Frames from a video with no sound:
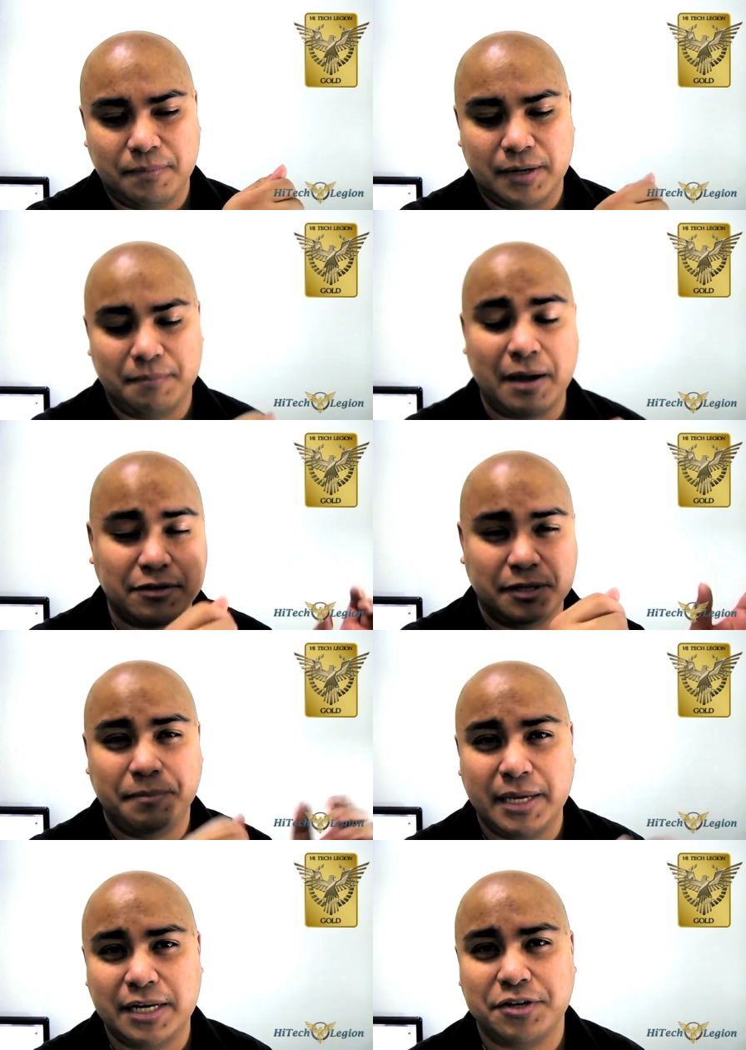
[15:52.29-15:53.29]
uh,
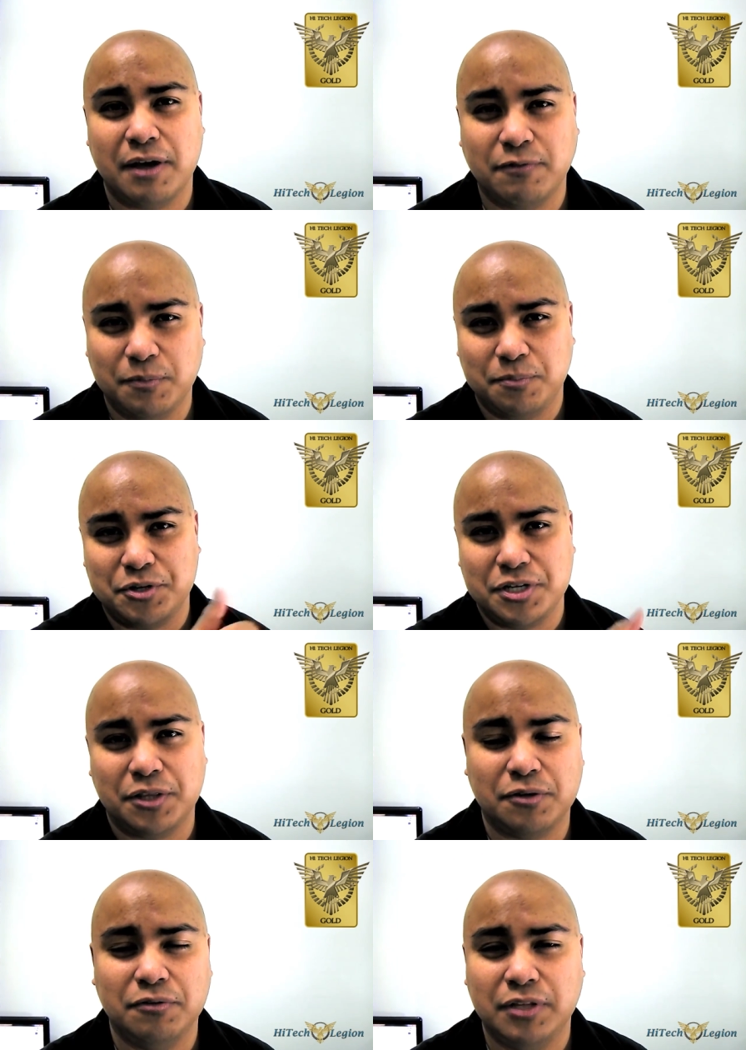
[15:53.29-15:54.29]
mounting pin that you have to push
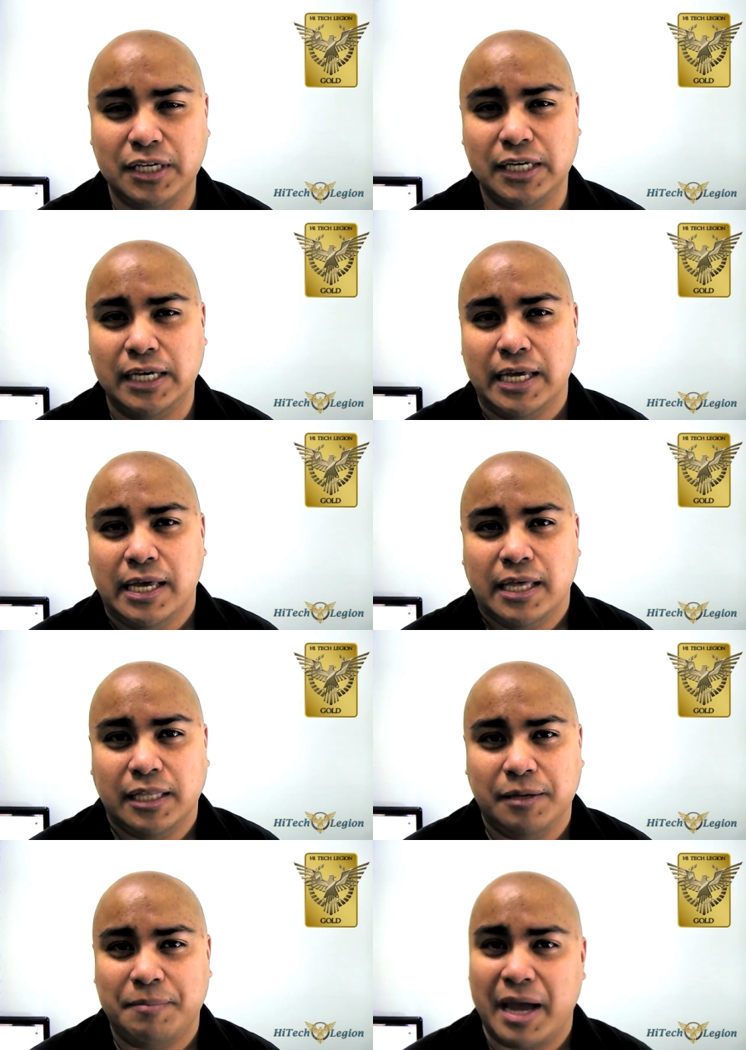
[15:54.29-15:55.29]
in through the
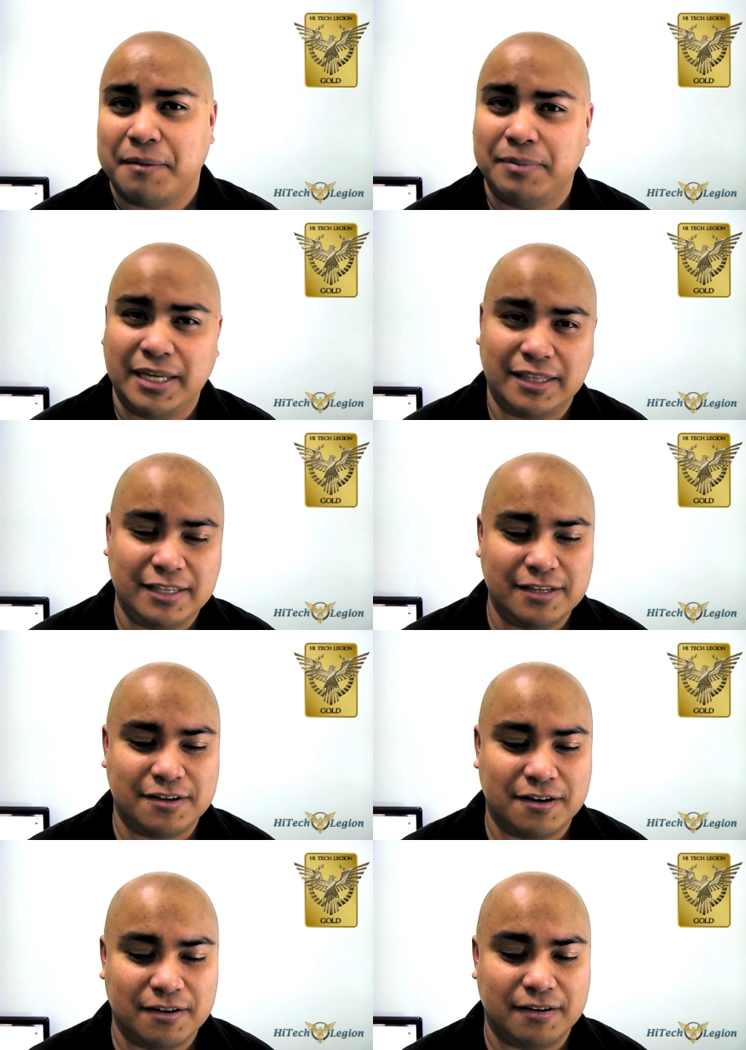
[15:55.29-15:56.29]
the back plate
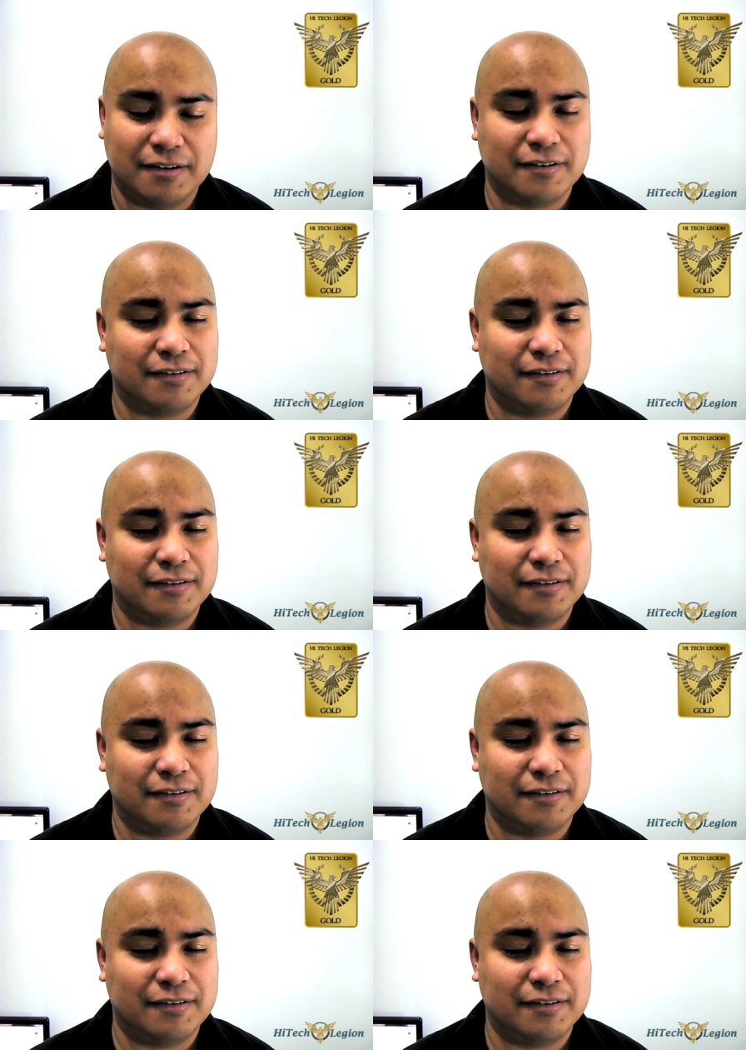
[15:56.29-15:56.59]
these are